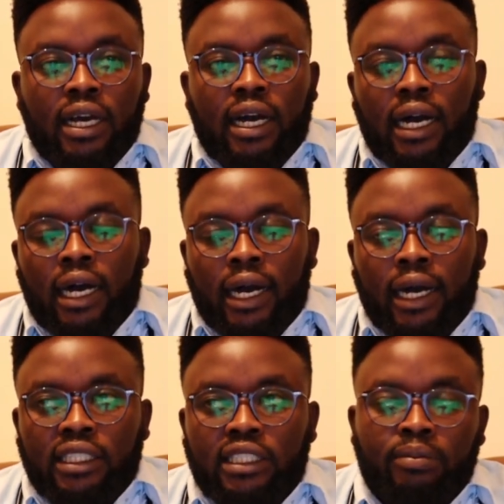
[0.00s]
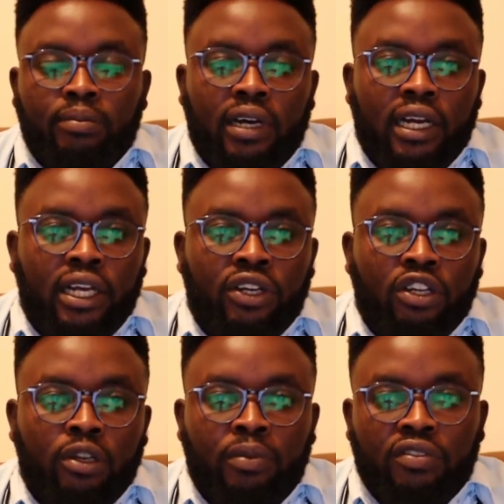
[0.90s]
uh,
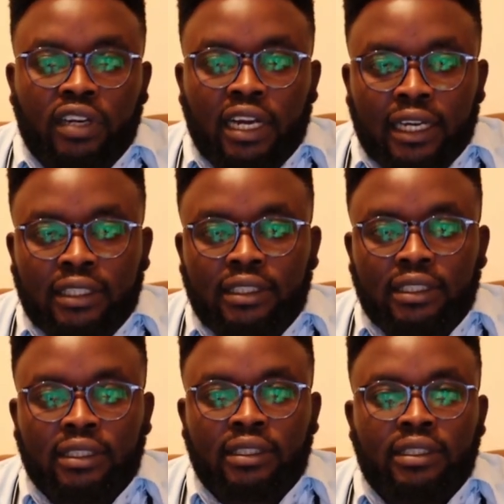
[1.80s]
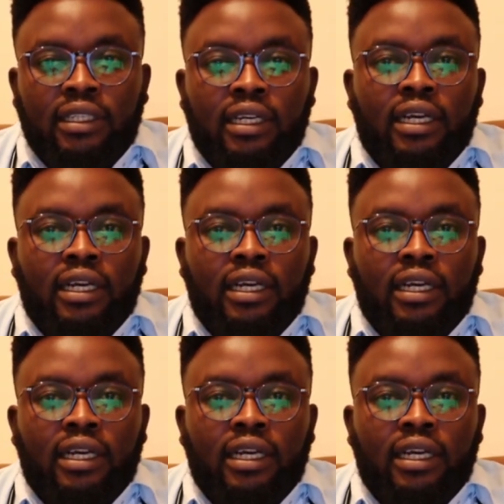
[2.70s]
anti-malarial prophylaxis,